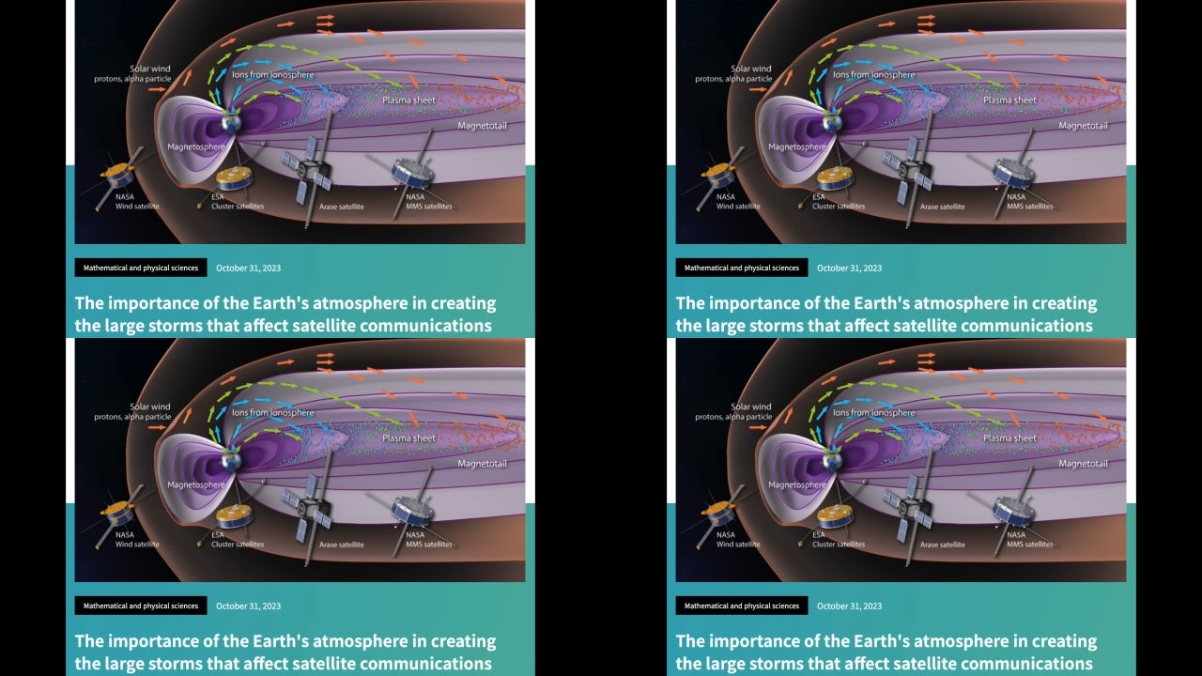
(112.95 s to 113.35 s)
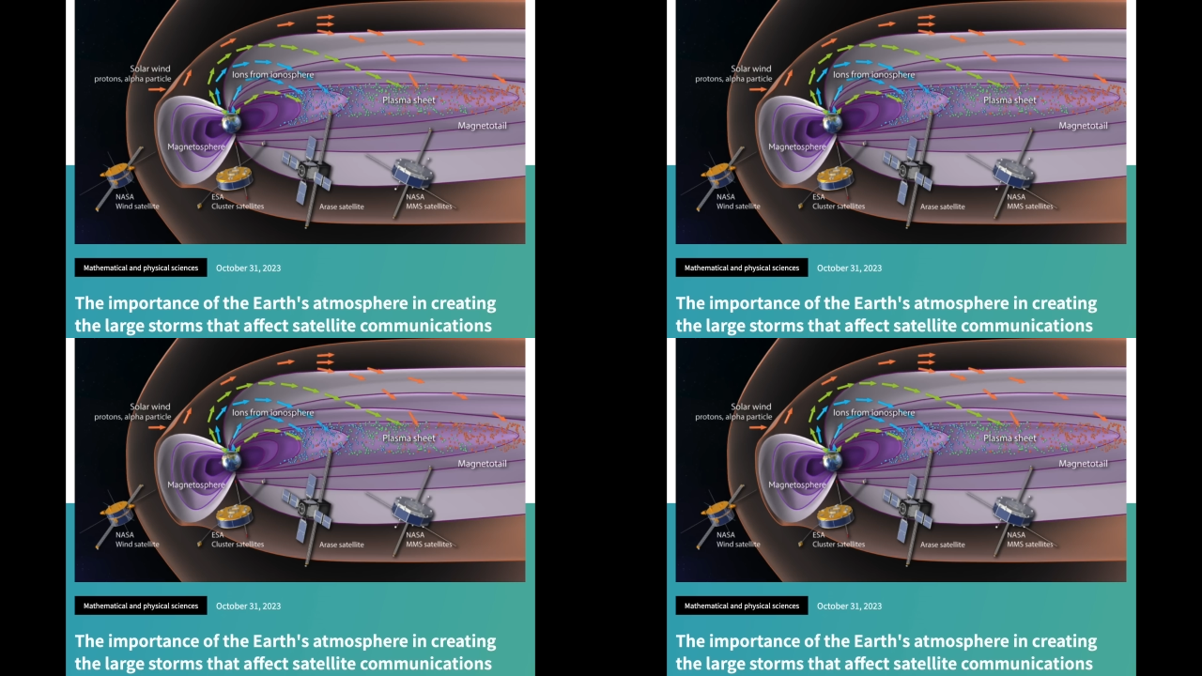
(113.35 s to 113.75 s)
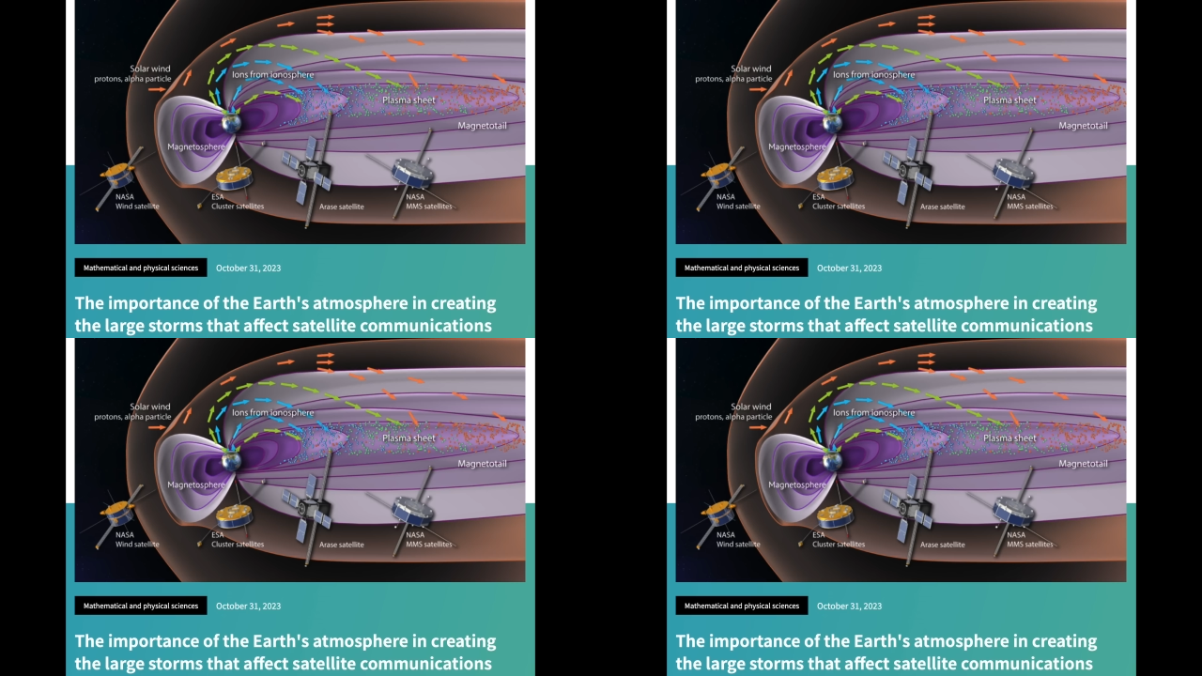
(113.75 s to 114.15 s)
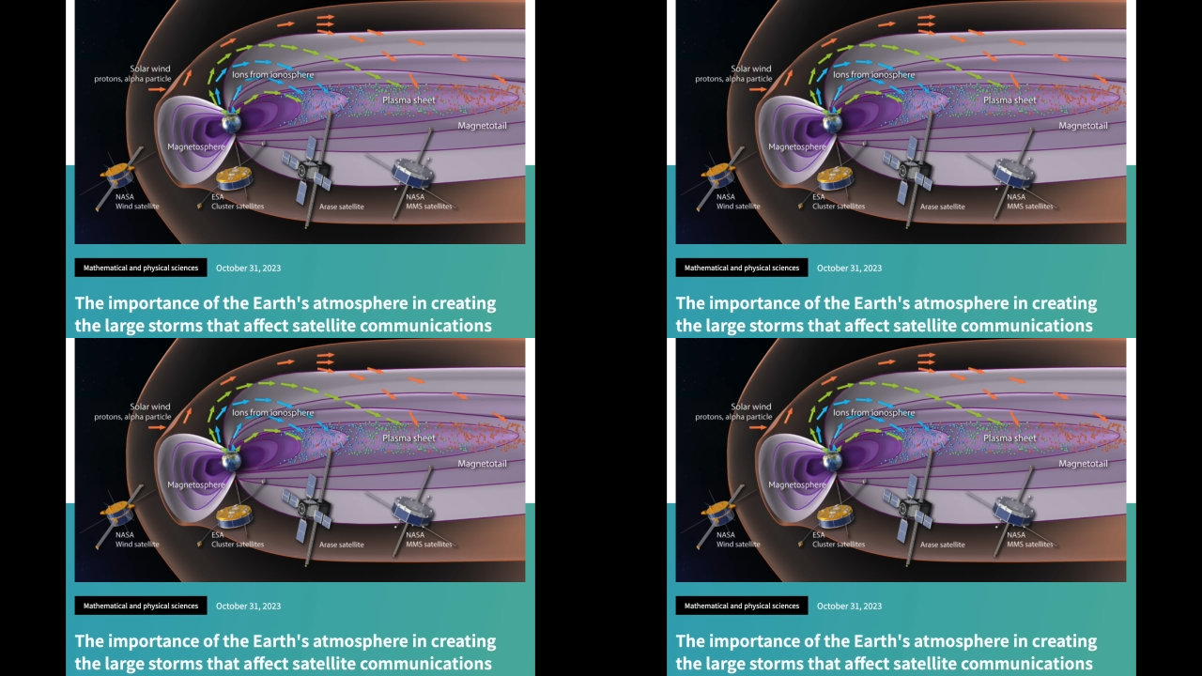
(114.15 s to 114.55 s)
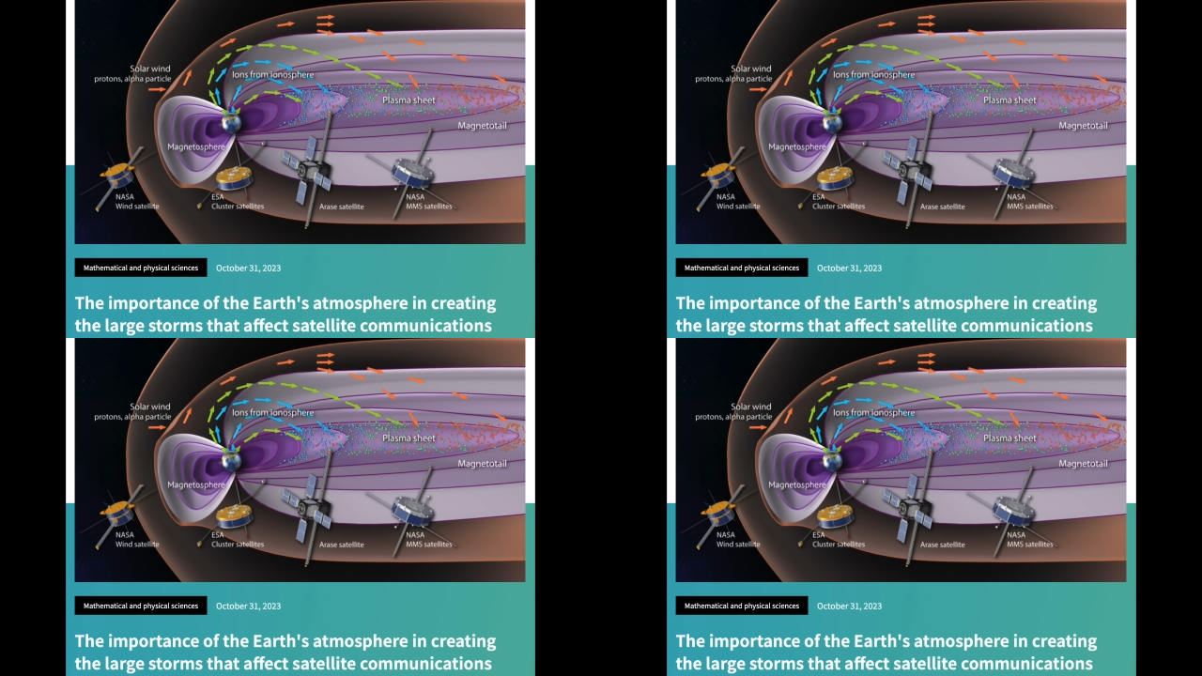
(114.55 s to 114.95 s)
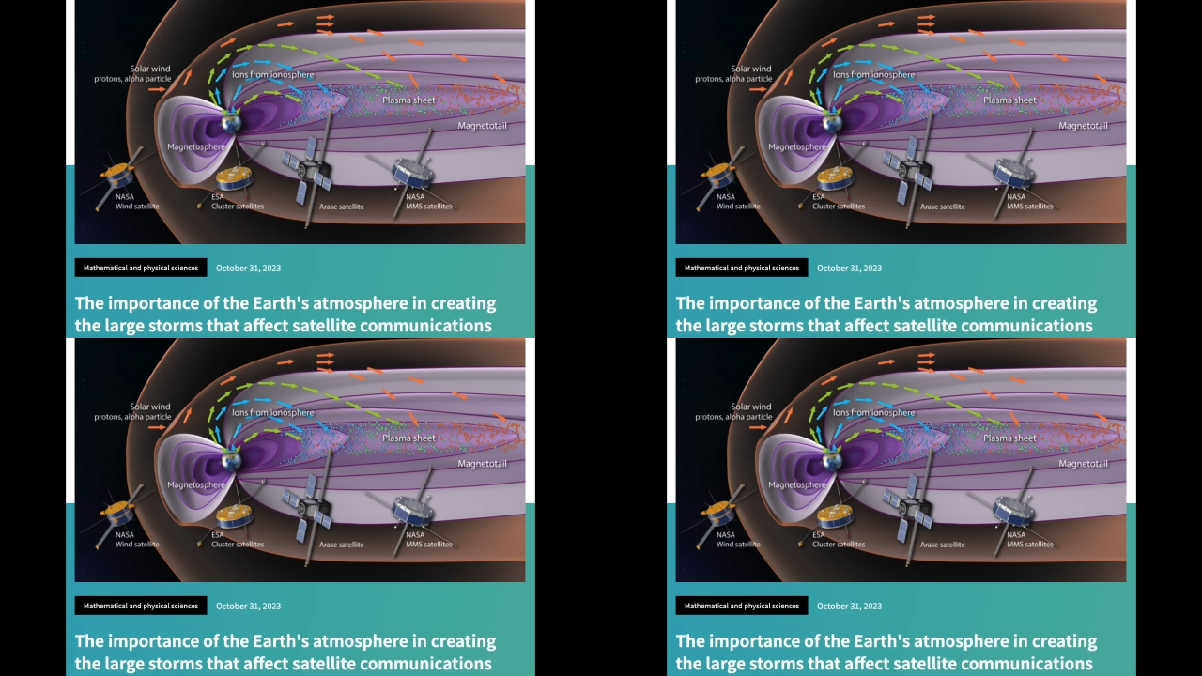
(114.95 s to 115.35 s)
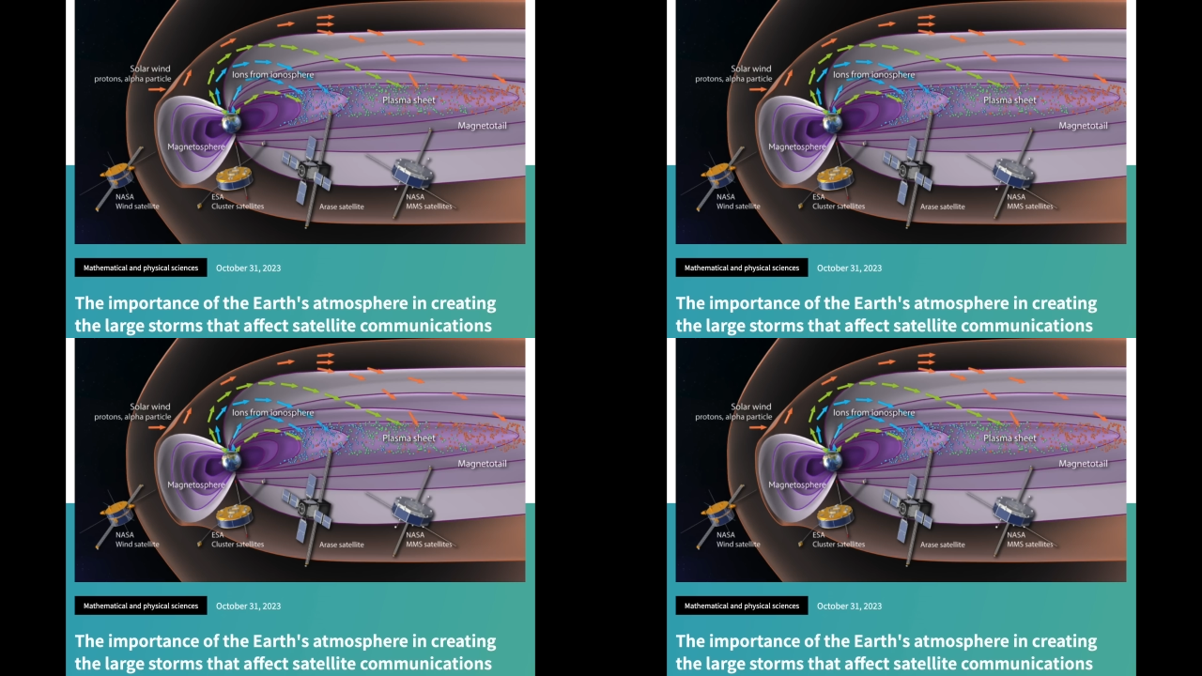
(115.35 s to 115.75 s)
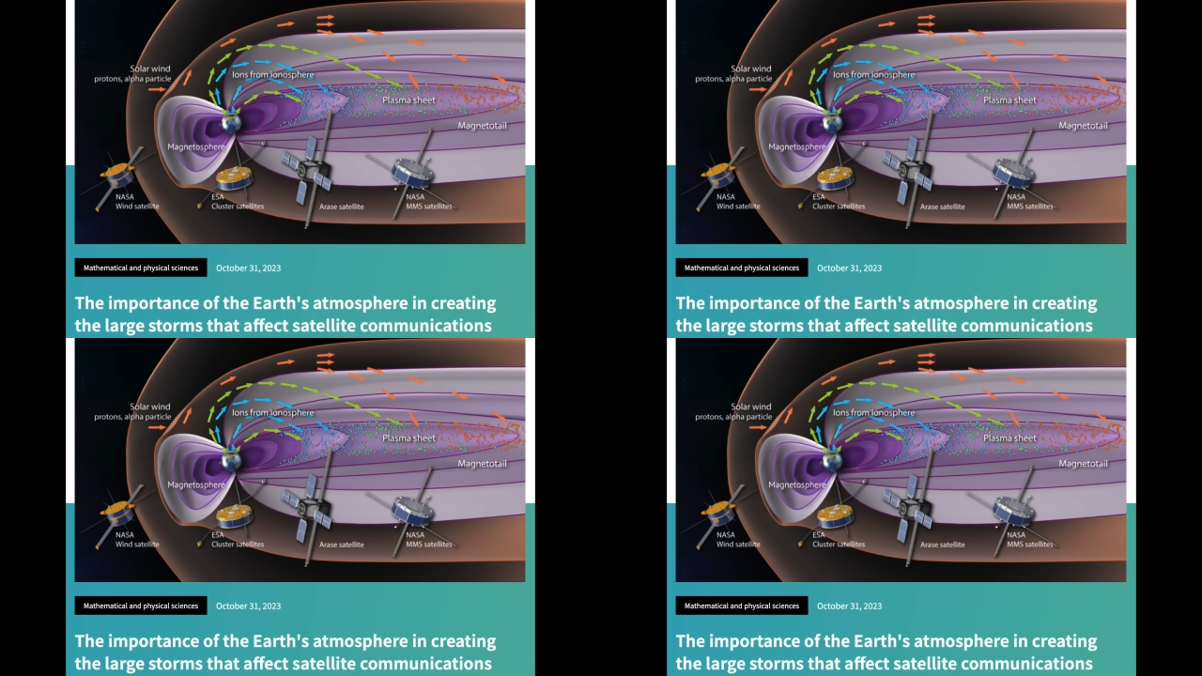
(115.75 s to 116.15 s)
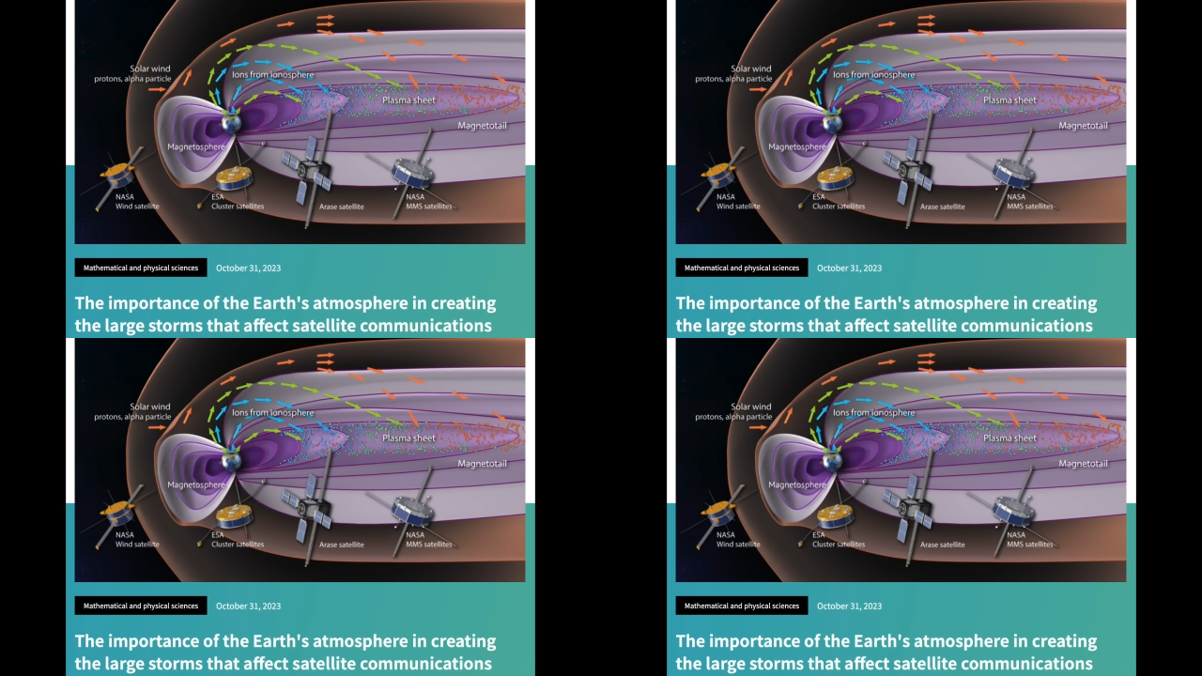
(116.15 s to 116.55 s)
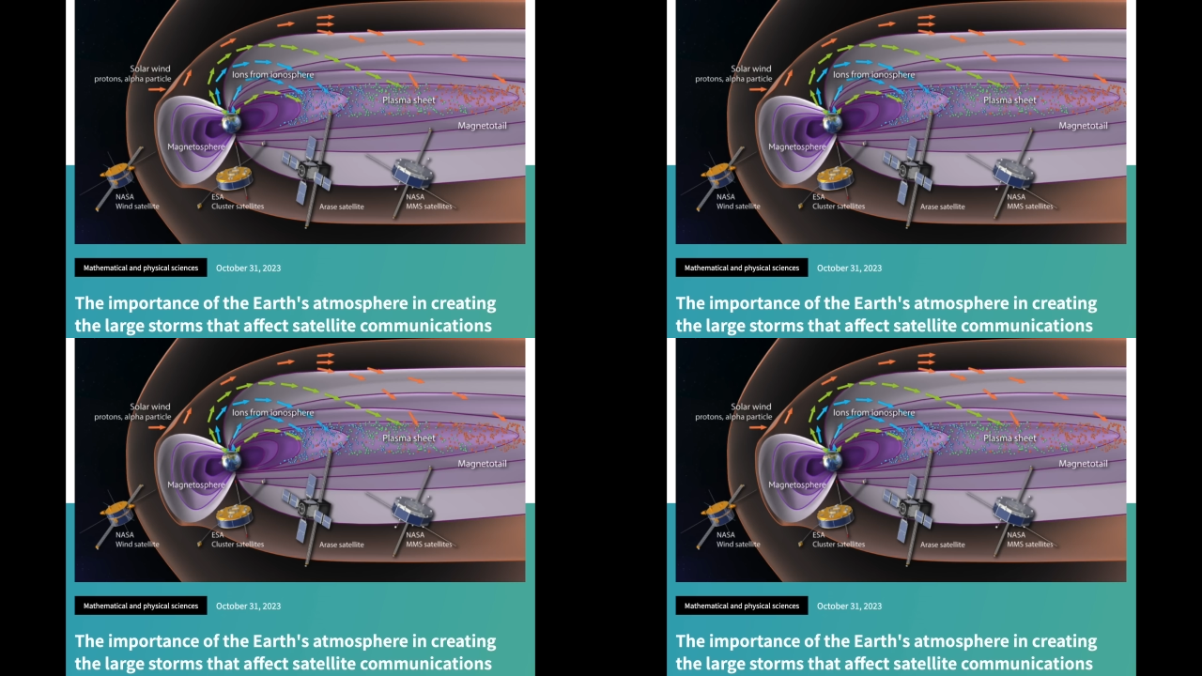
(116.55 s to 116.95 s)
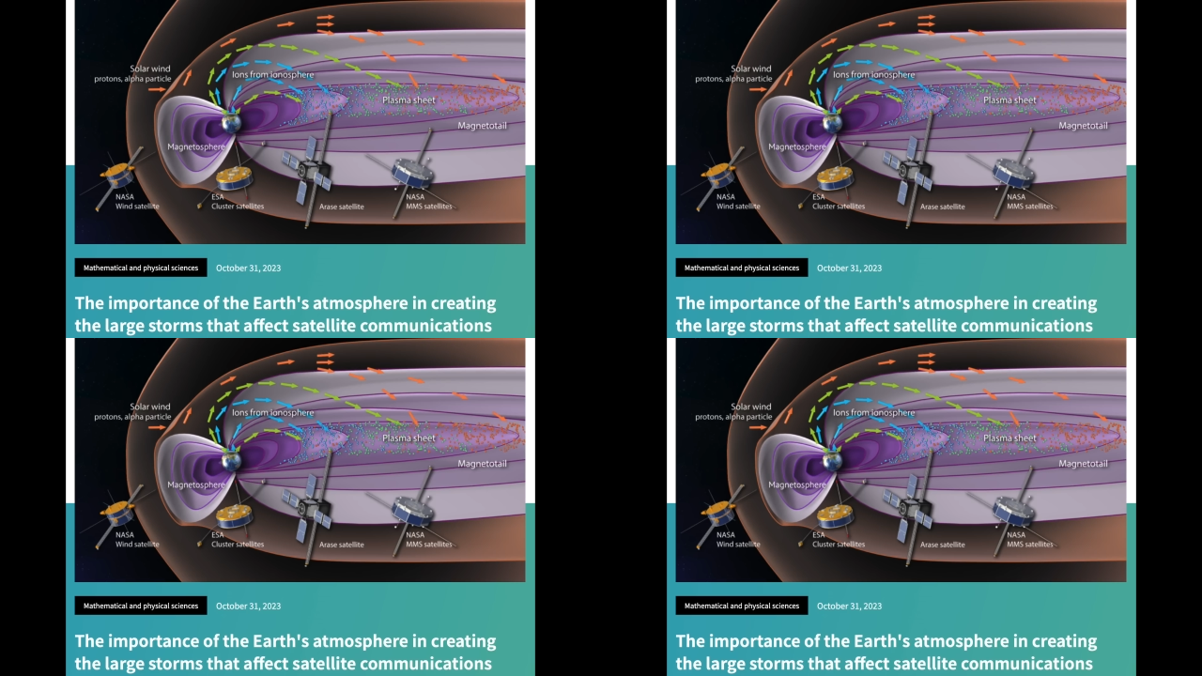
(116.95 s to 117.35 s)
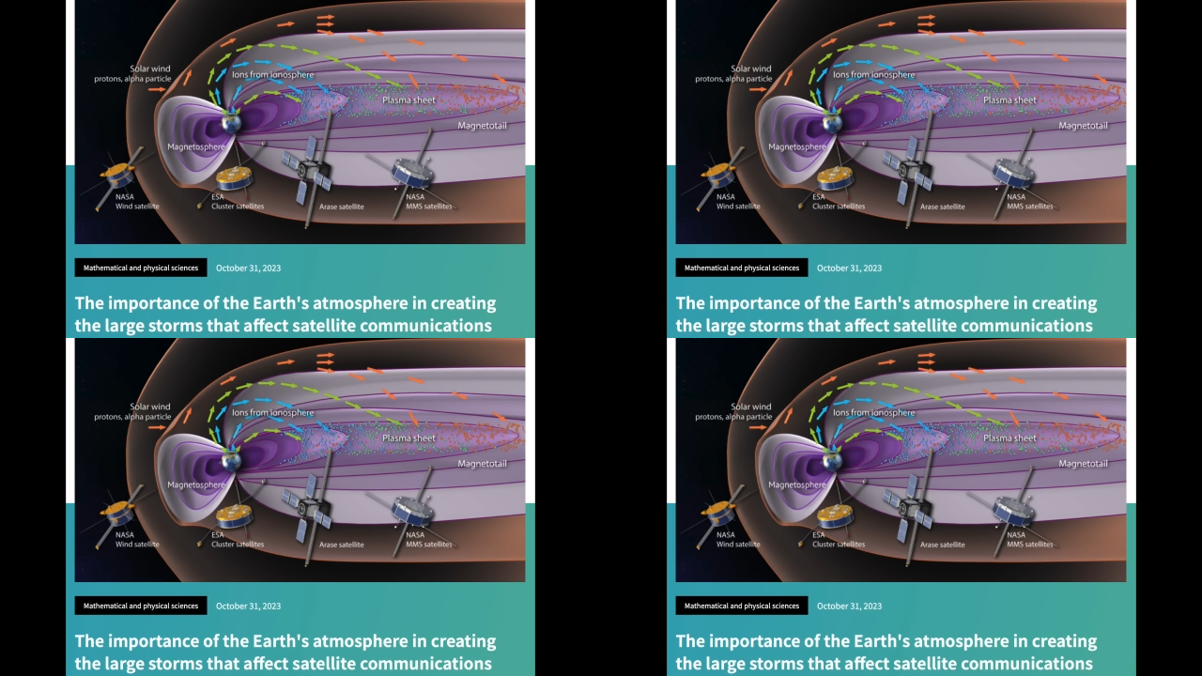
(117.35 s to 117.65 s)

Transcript: Nobody's mouth can be seen.